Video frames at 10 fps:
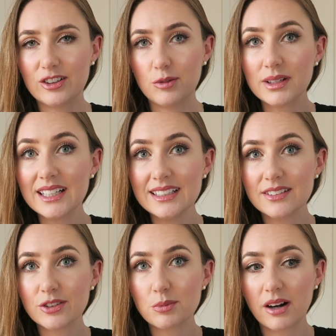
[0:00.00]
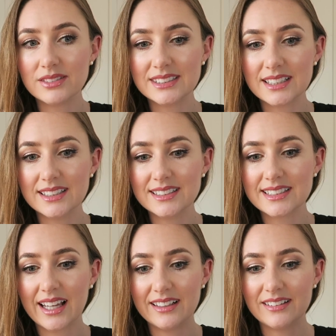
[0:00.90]
completely different provinces,
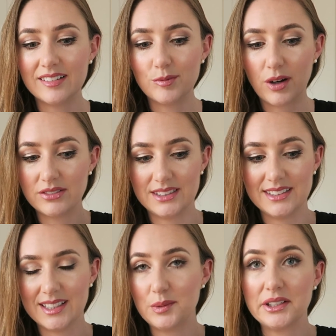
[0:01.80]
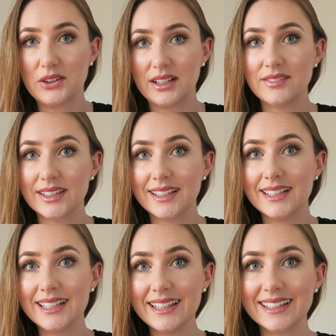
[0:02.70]
and provinces that we're not living
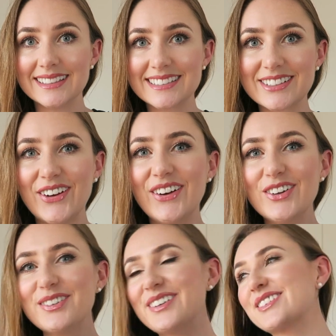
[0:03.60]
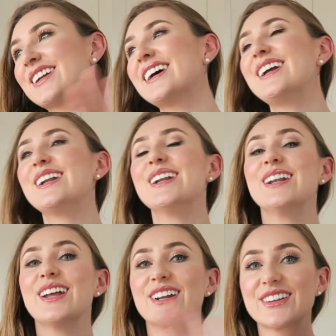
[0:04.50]
in either. So we've got a
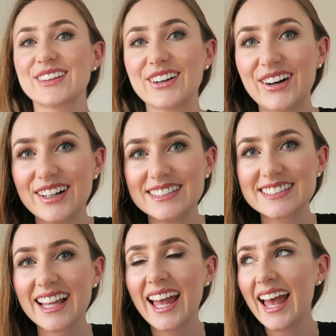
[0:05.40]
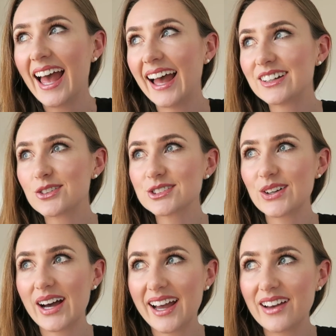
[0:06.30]
lot on the cards. And also
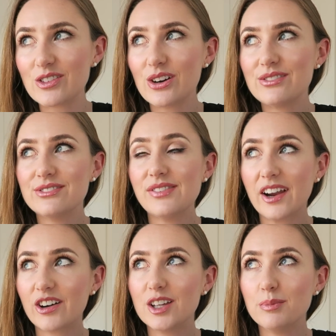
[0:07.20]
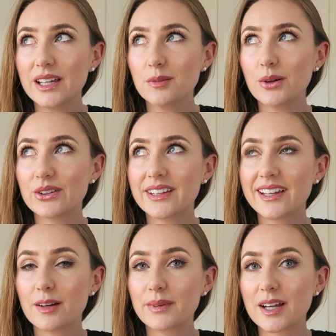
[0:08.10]
I have a very big birthday
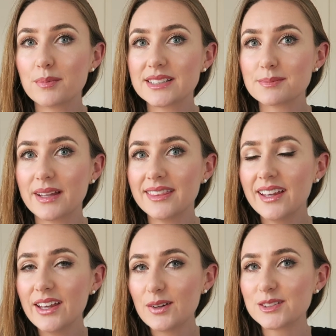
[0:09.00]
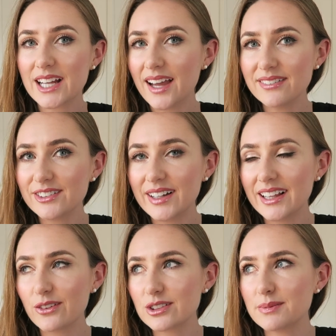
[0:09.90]
coming up this month, which I haven't
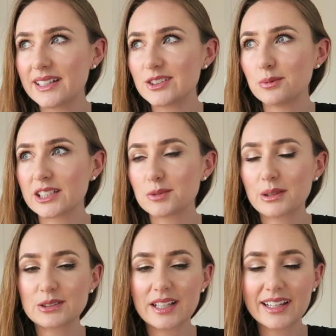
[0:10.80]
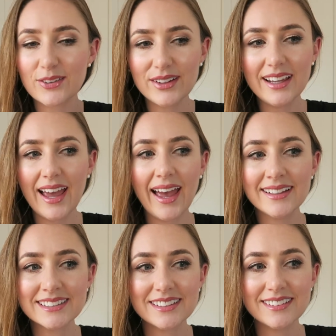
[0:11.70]
really thought about too much, because I can only
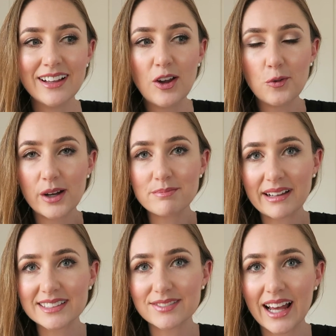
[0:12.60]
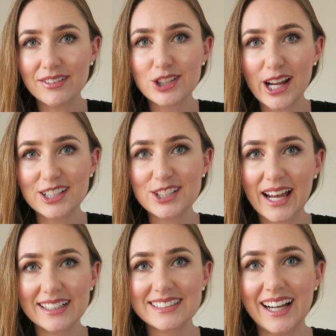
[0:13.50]
handle one massive life change
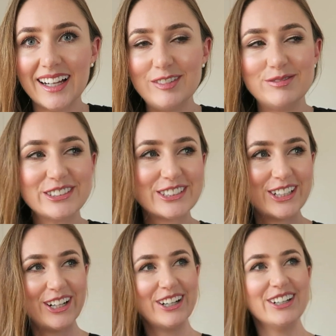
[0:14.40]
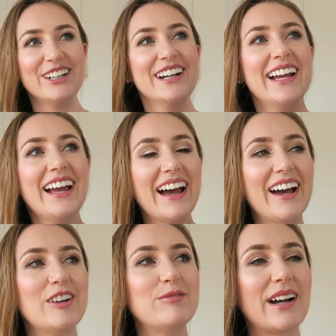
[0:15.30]
at a time. So
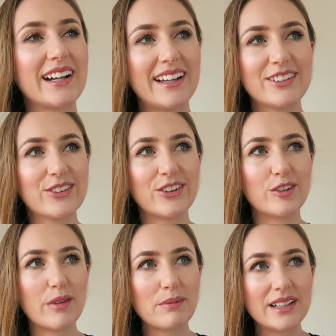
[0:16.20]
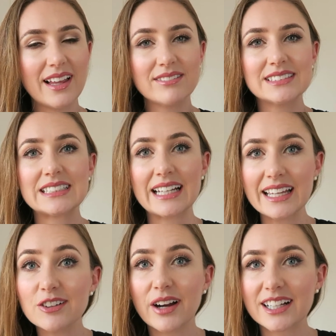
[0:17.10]
I don't know, maybe I'll have a
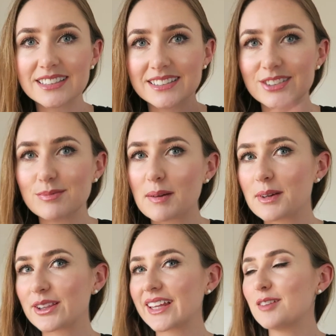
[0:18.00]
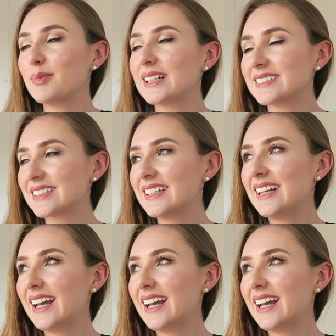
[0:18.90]
delayed reaction to my birthday, but